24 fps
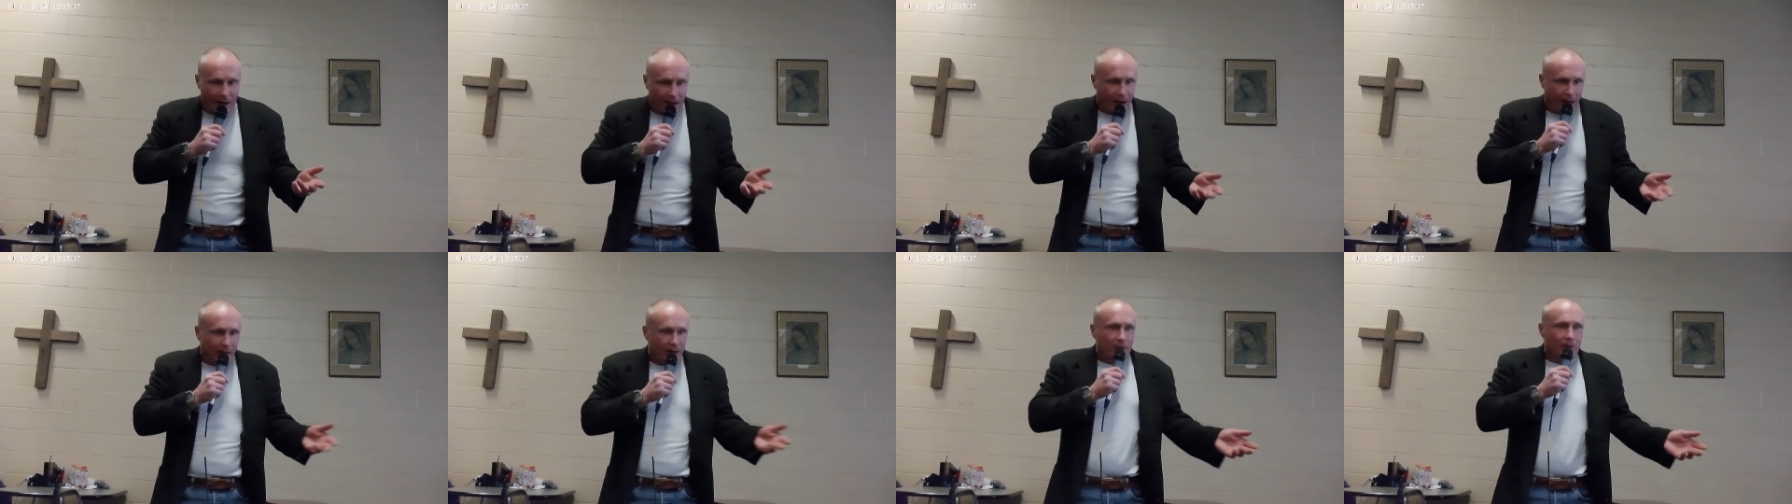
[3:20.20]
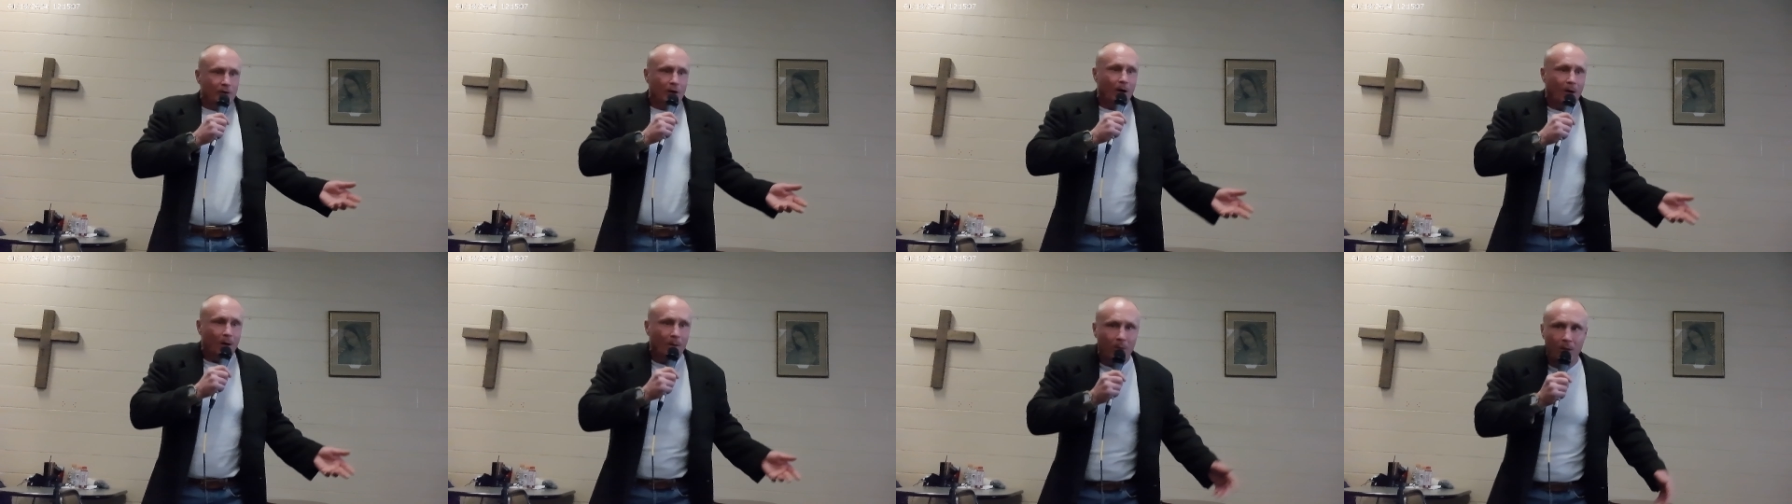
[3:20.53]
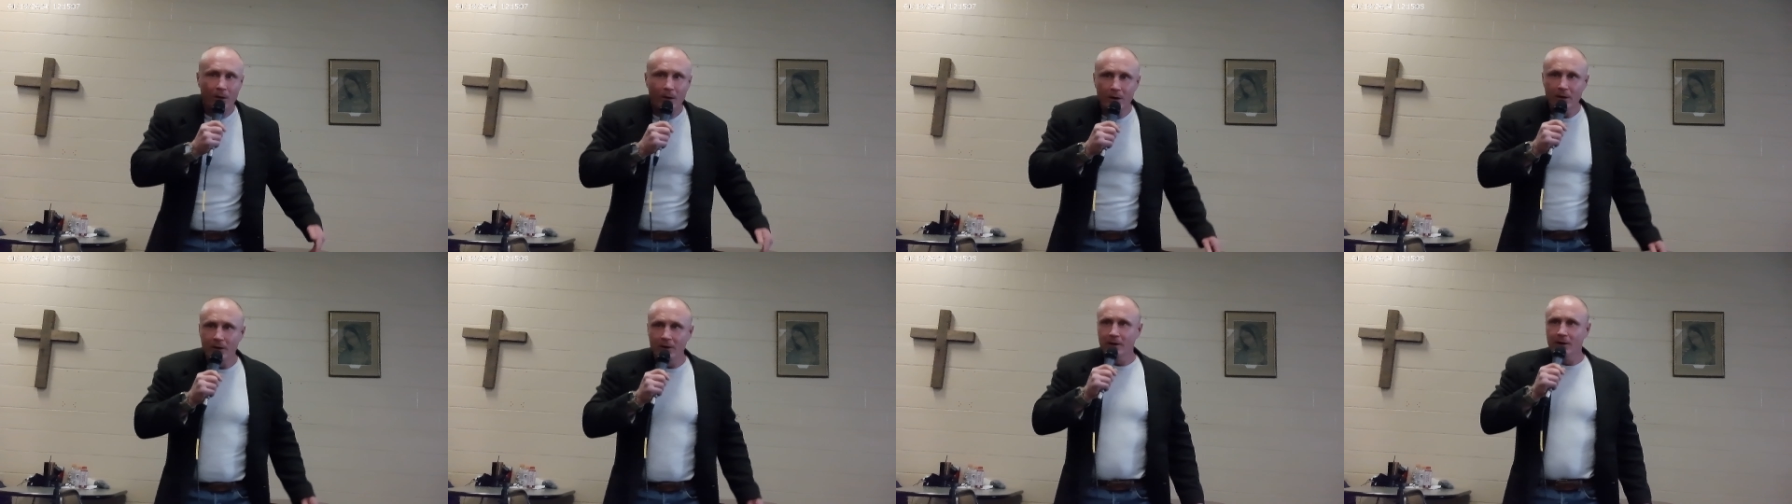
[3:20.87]
I don't
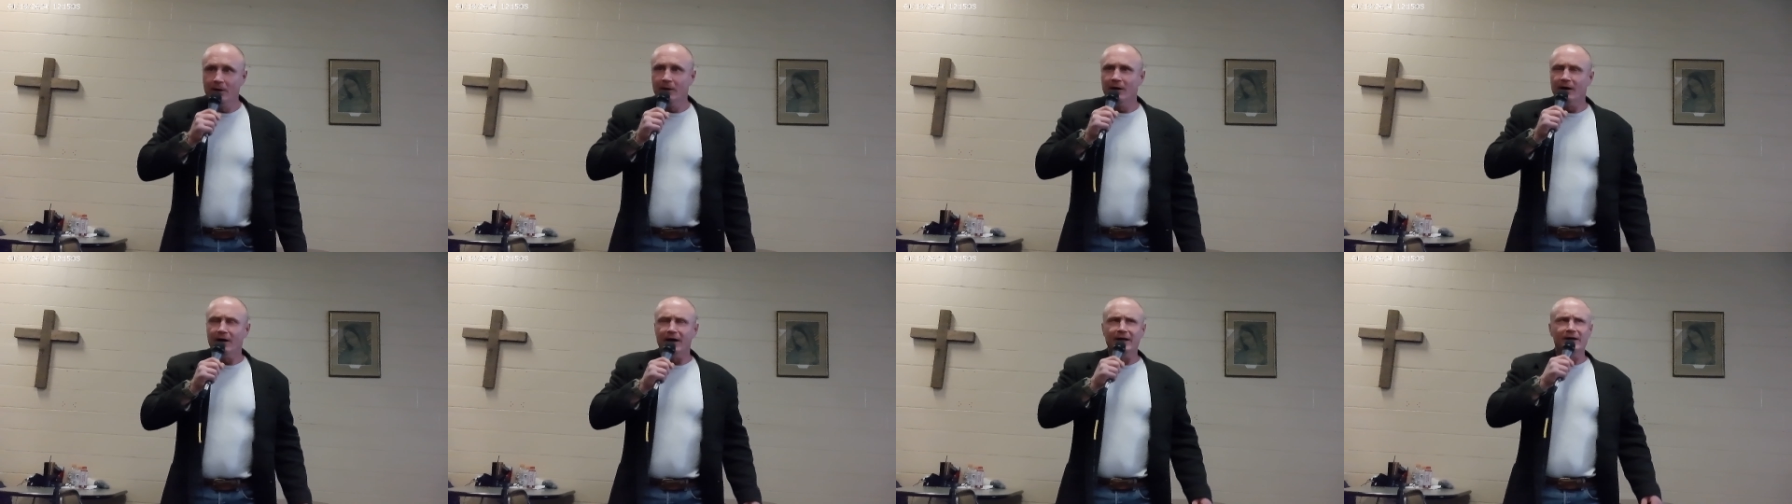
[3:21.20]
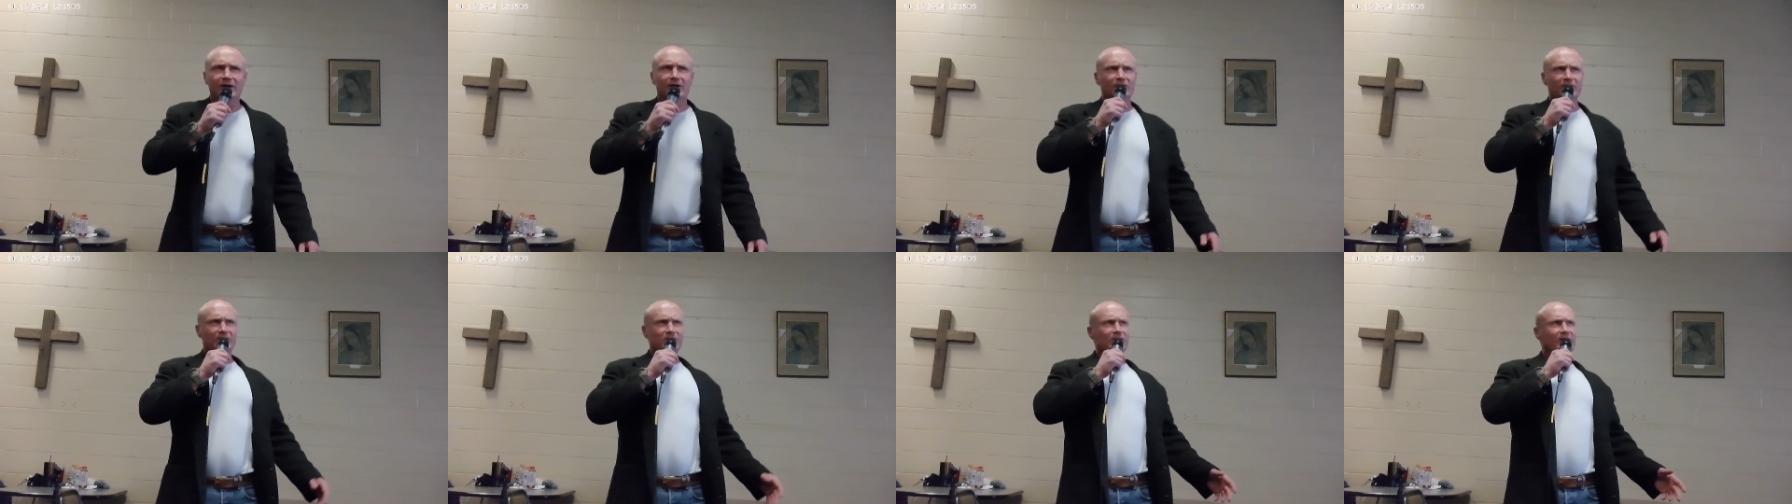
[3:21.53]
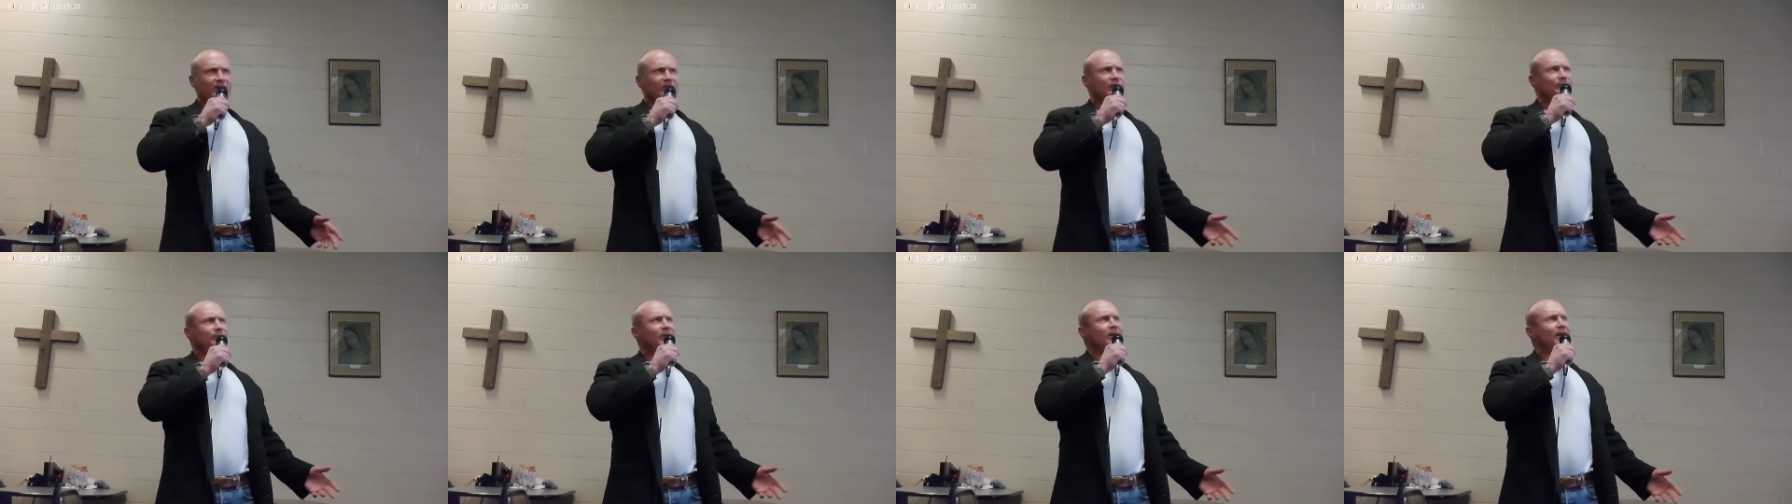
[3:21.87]
know. And he
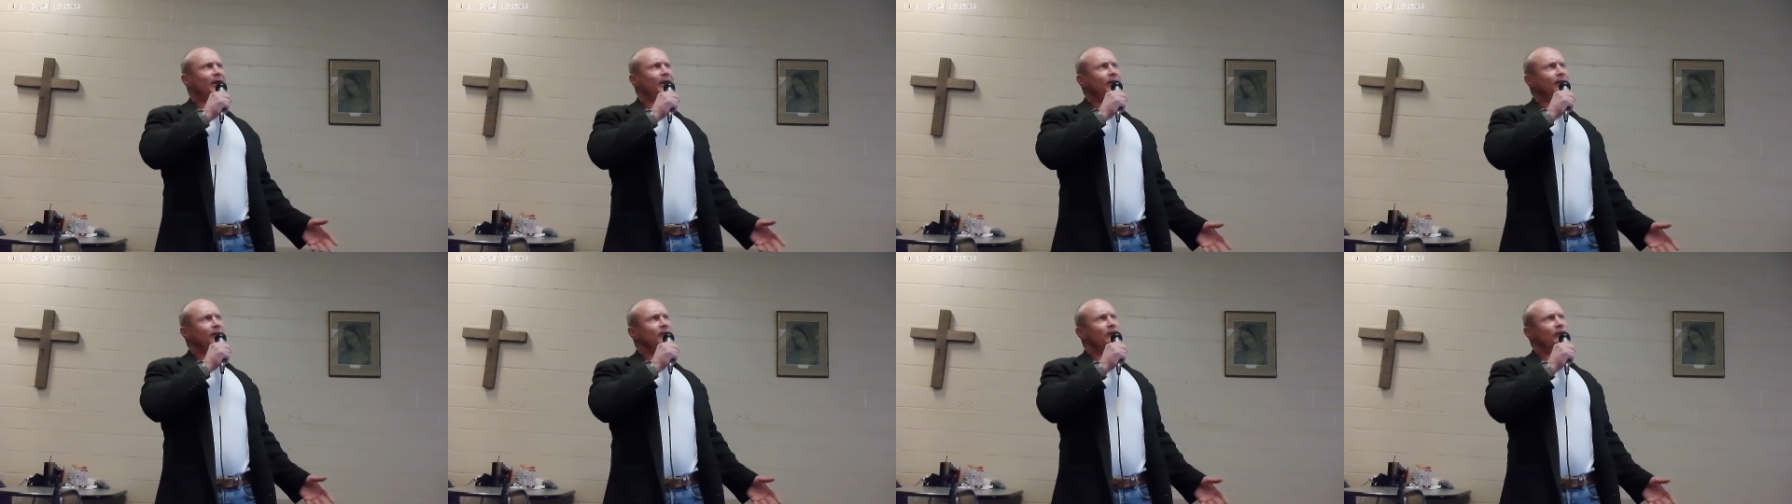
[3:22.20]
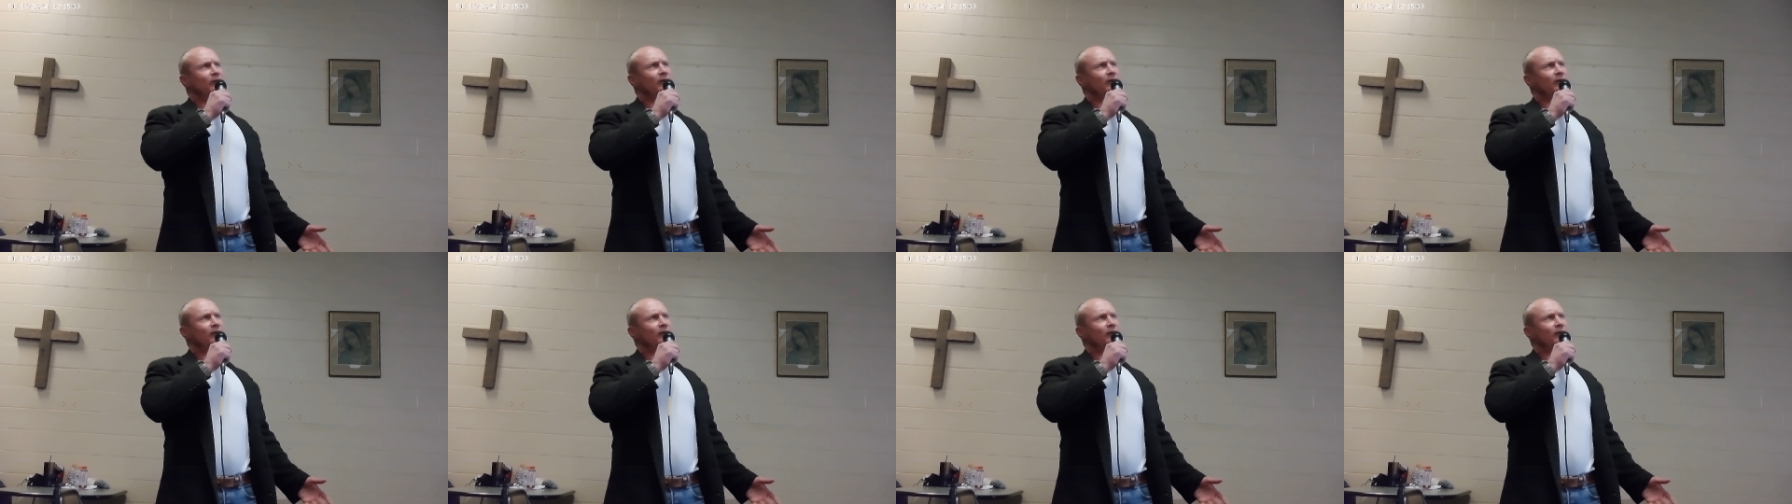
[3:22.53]
looks at me like he's